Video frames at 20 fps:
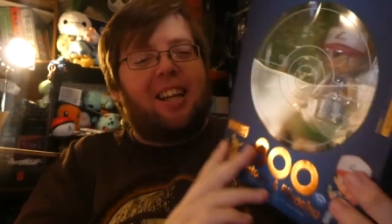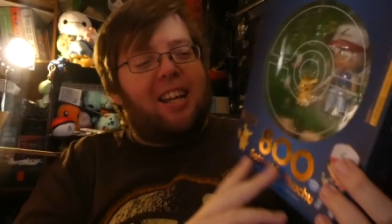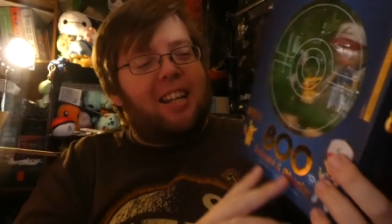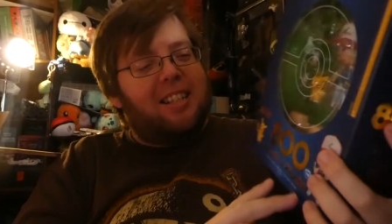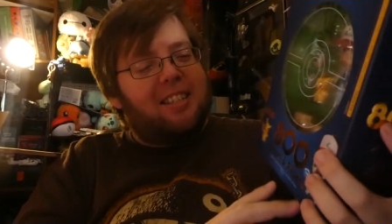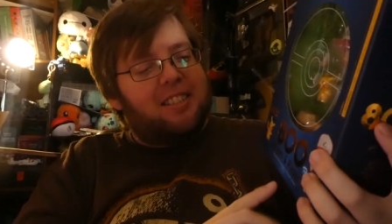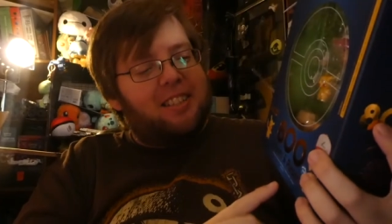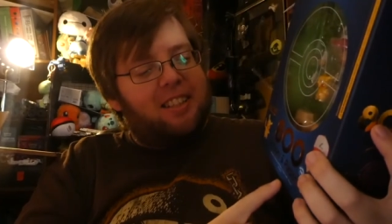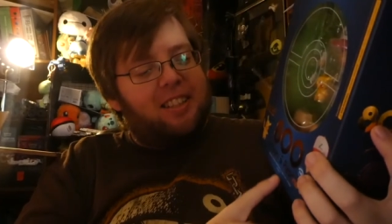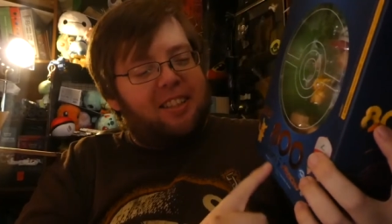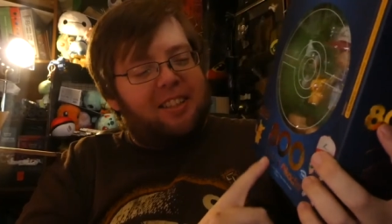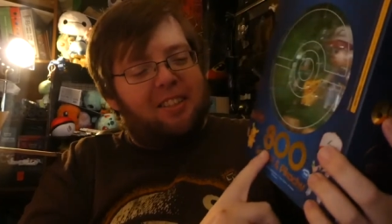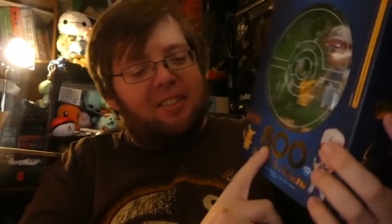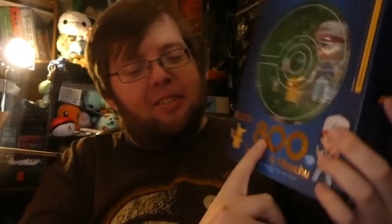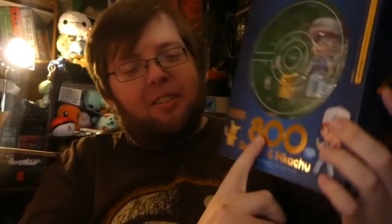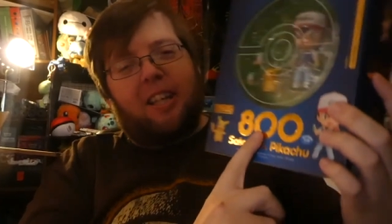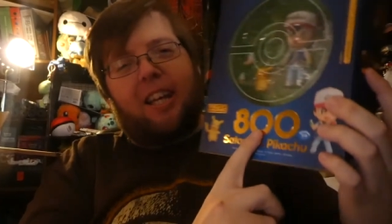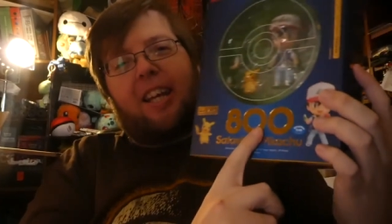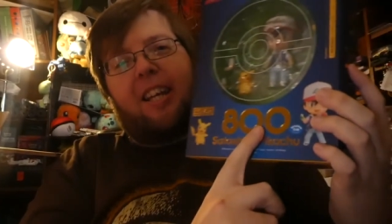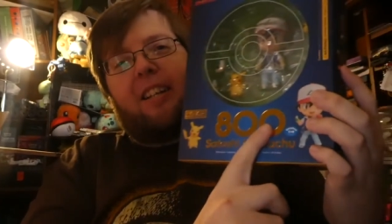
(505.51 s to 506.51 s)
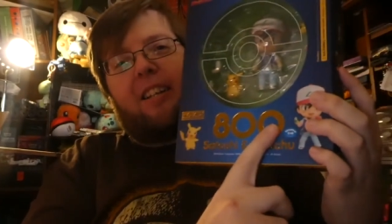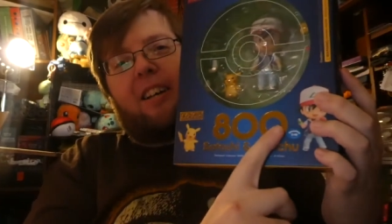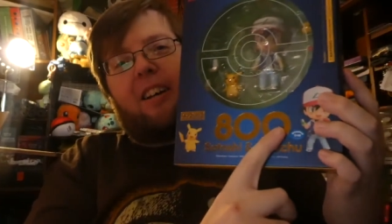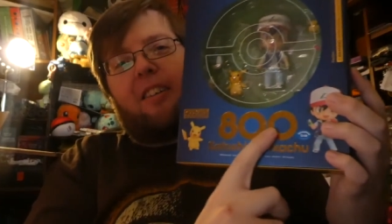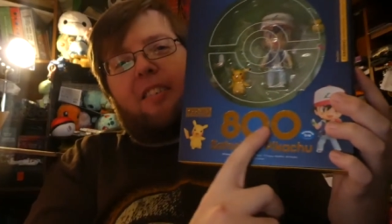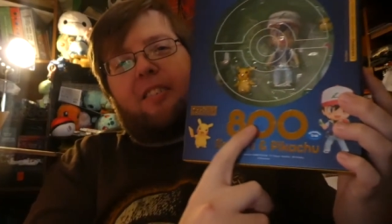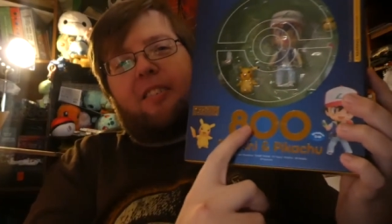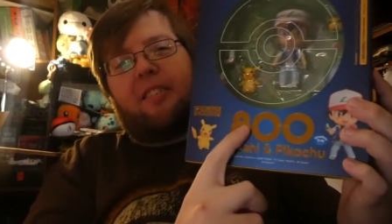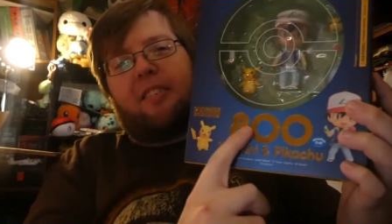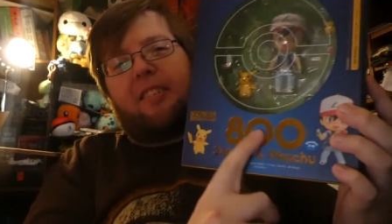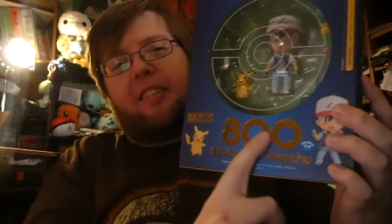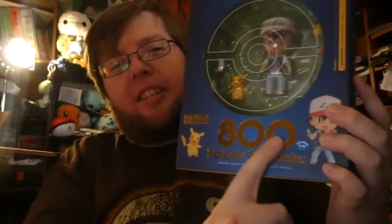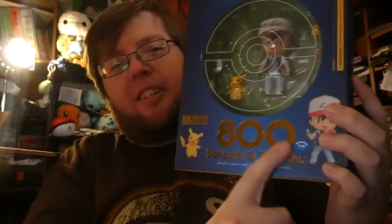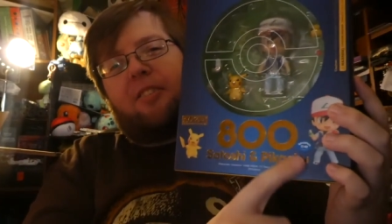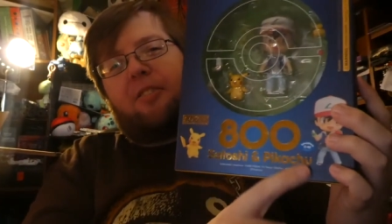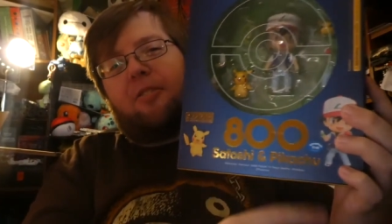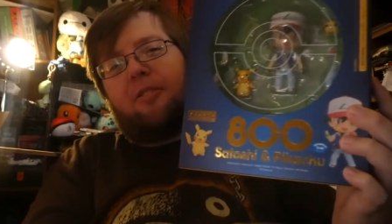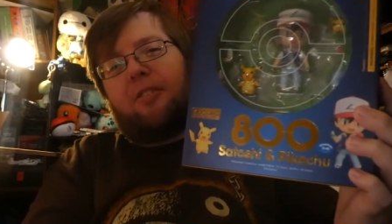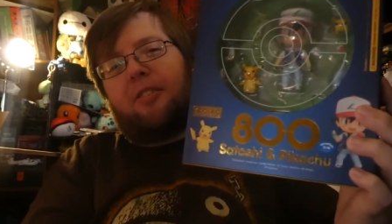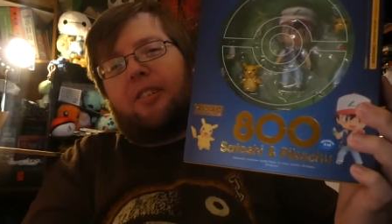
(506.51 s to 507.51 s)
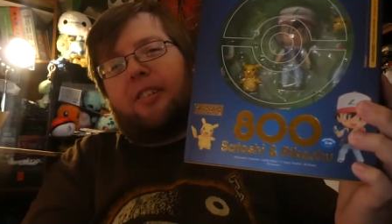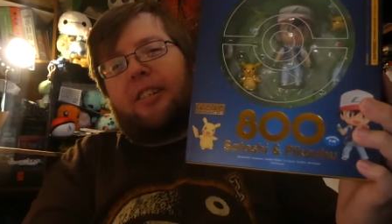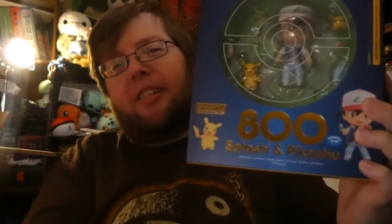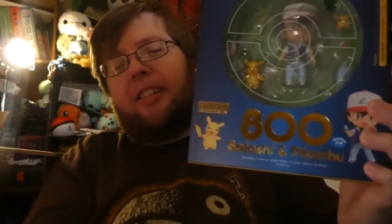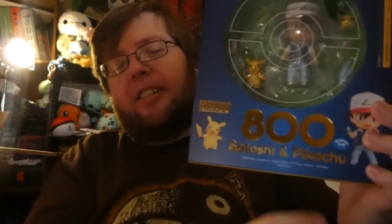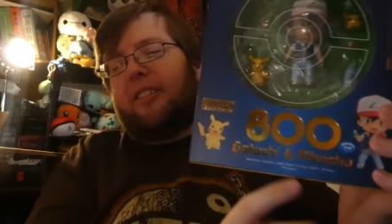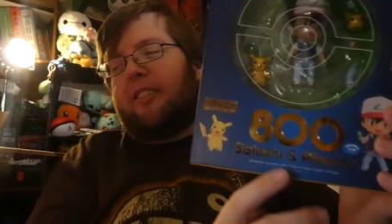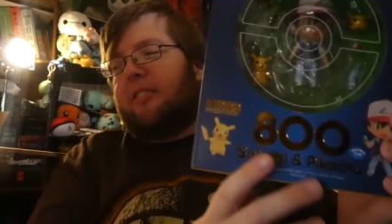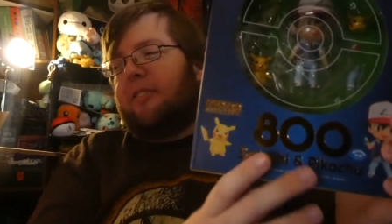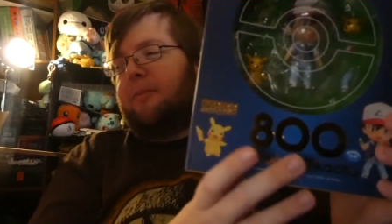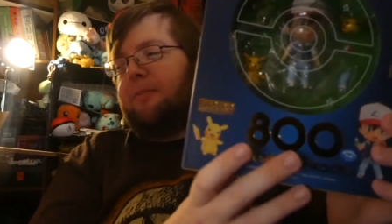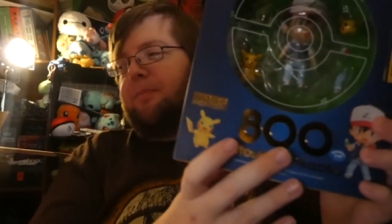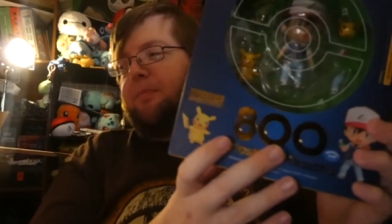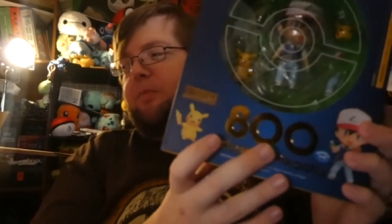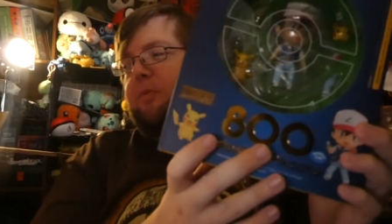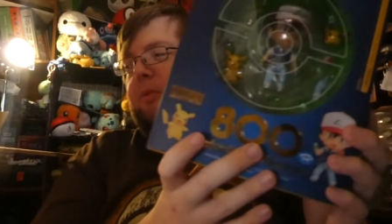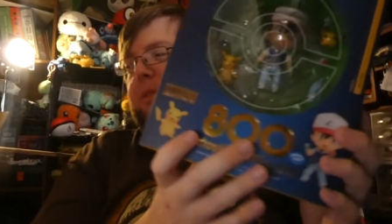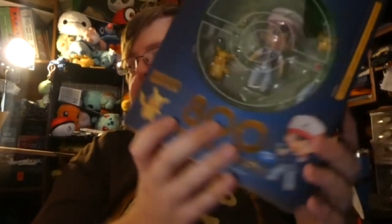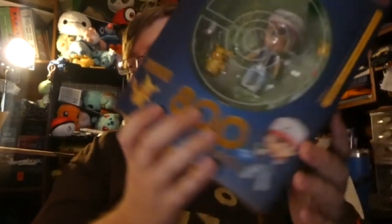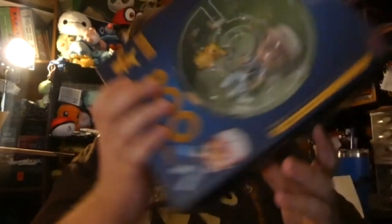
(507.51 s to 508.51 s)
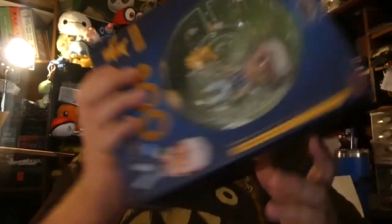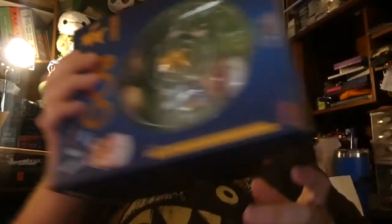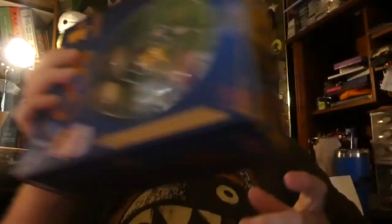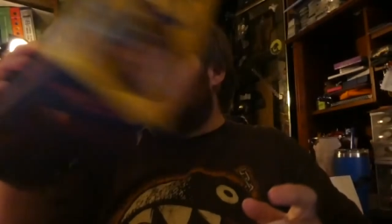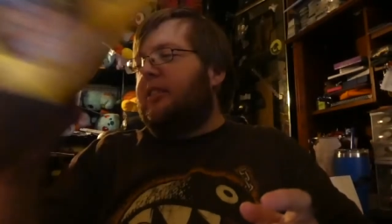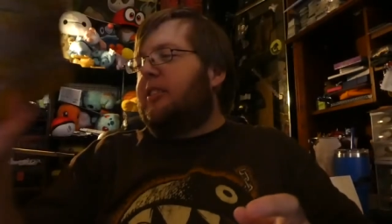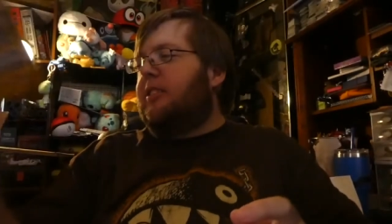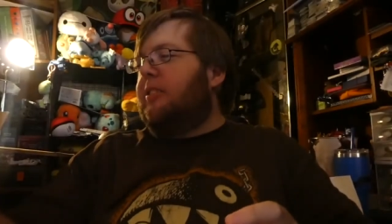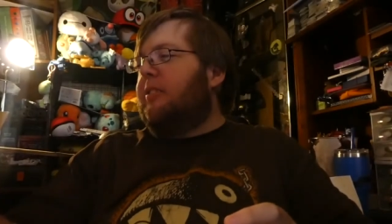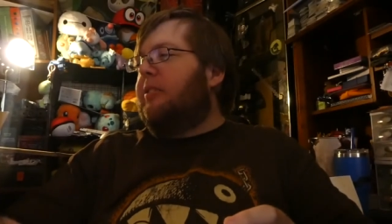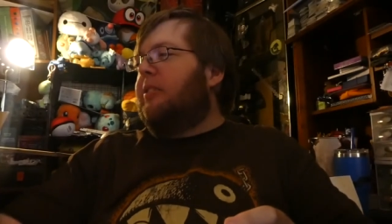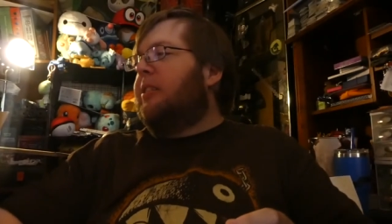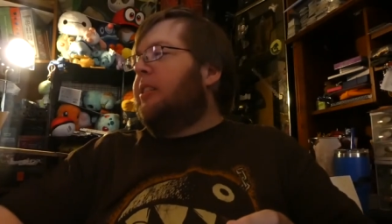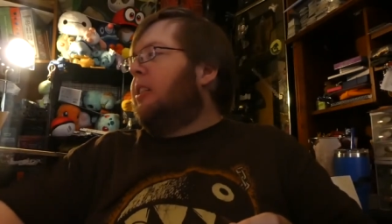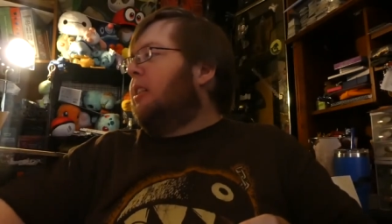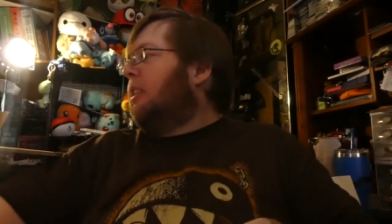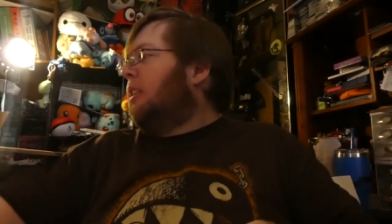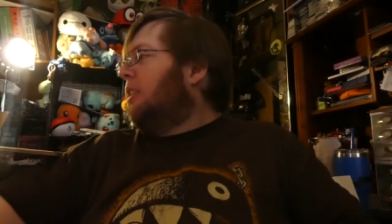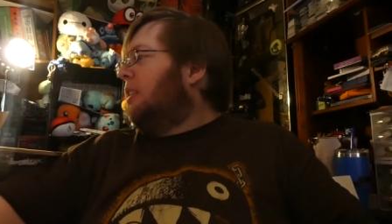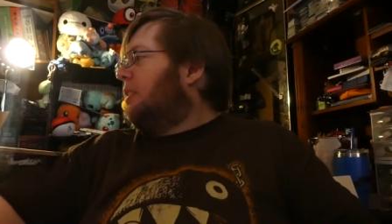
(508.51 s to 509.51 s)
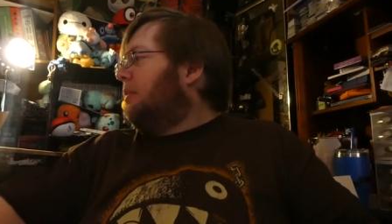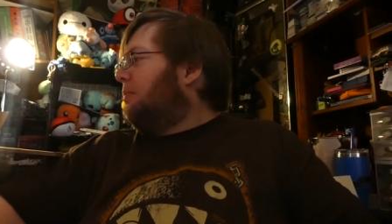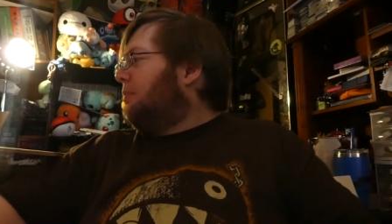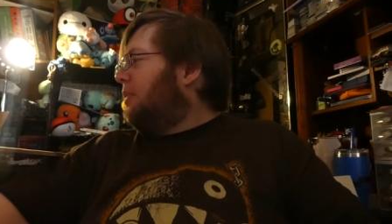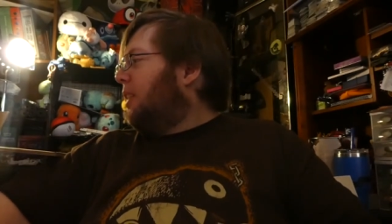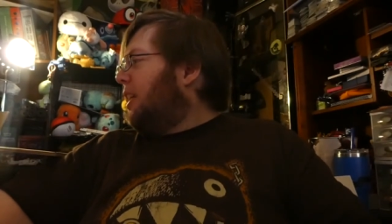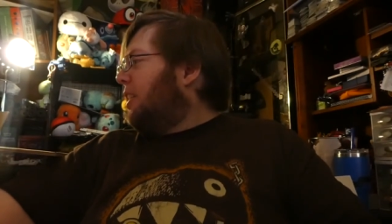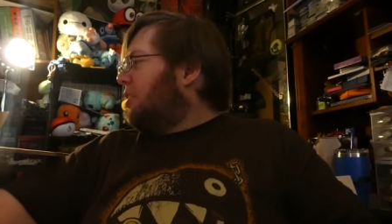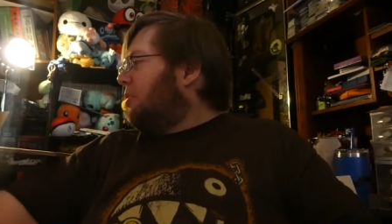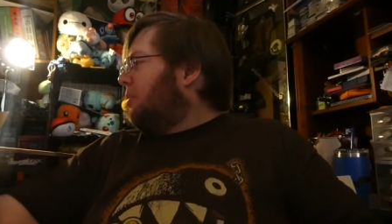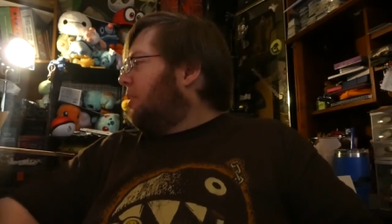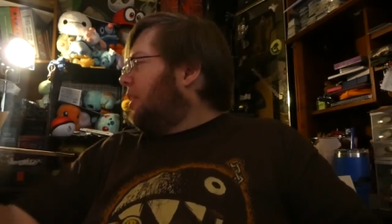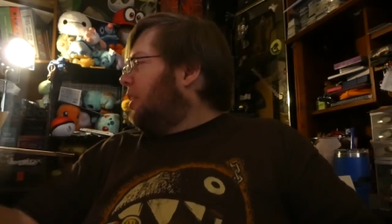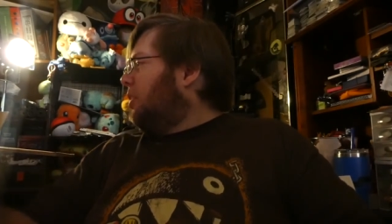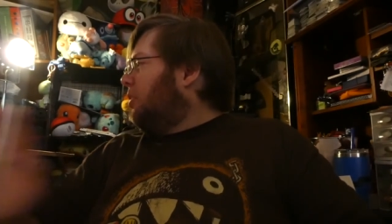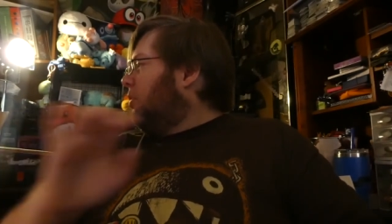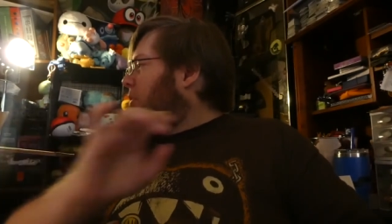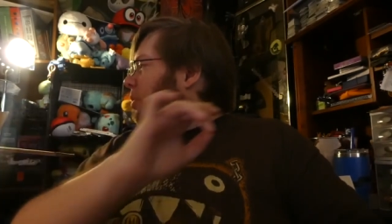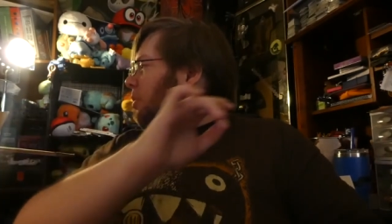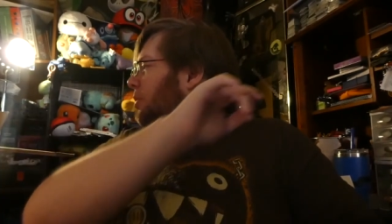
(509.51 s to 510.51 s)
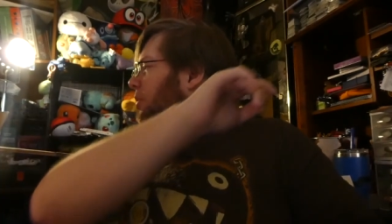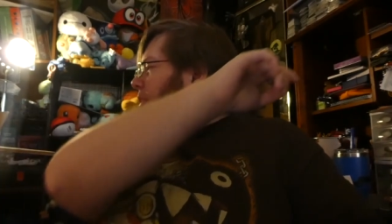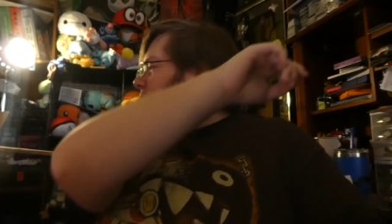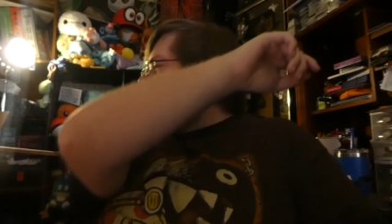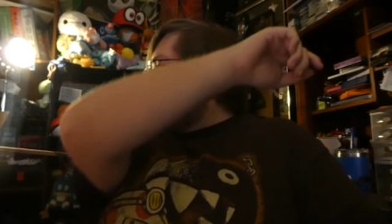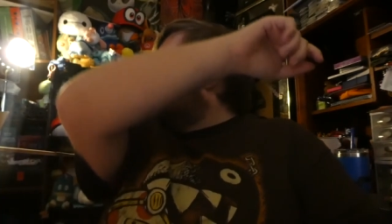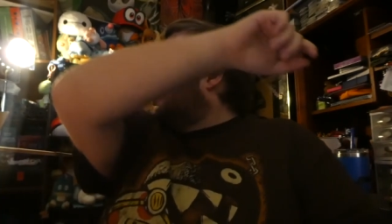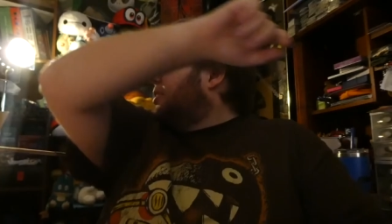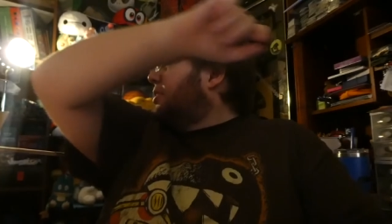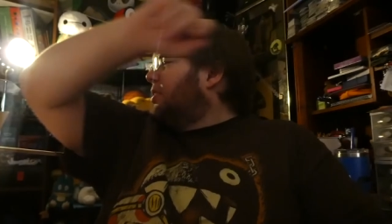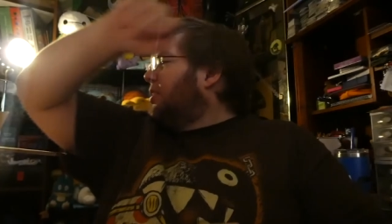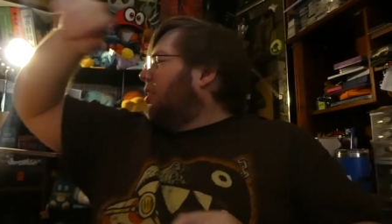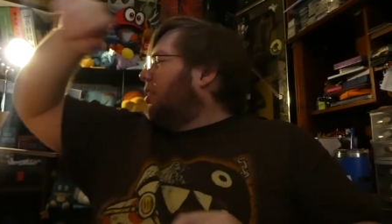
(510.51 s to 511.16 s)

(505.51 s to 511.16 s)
And it's like the eight hundredth Nendoroid or whatever, so that's really cool. There's